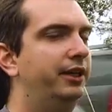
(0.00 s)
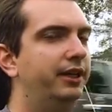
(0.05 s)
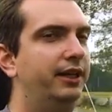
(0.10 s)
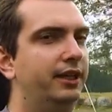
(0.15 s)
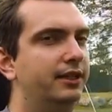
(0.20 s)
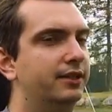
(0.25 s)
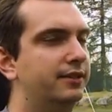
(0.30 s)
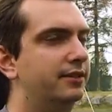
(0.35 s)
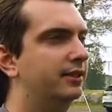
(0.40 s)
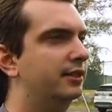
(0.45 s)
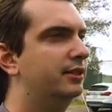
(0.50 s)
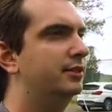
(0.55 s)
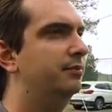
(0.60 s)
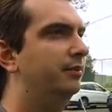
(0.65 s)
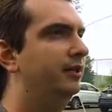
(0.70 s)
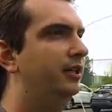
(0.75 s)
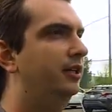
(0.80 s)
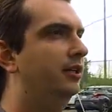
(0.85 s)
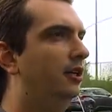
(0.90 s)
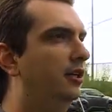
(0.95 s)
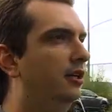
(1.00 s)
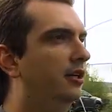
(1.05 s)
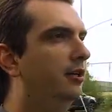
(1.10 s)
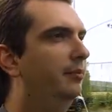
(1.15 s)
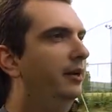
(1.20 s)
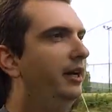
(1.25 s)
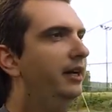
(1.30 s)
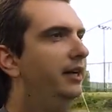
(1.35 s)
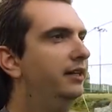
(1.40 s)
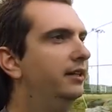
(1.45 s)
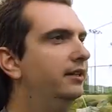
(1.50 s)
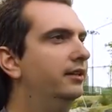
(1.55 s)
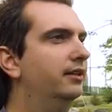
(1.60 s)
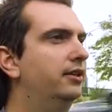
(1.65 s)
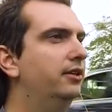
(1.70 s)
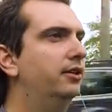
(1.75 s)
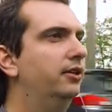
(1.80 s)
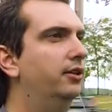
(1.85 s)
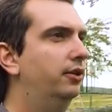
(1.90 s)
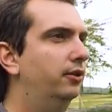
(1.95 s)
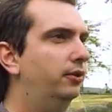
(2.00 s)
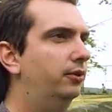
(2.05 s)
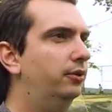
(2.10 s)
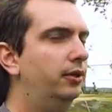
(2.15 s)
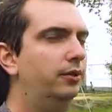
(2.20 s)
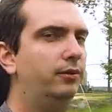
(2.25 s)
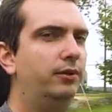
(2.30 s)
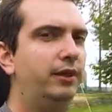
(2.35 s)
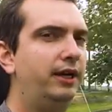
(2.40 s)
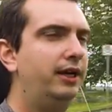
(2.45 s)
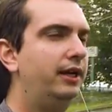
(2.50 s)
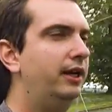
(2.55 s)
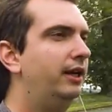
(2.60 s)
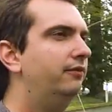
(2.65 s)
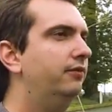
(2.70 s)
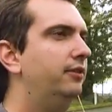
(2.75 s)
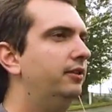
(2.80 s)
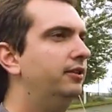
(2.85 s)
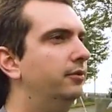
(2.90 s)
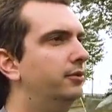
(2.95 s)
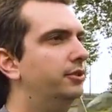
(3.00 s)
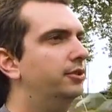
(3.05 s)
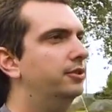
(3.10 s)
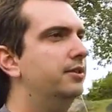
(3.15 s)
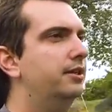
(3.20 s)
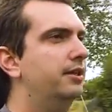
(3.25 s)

You can get a six-speed automatic or what I have here, which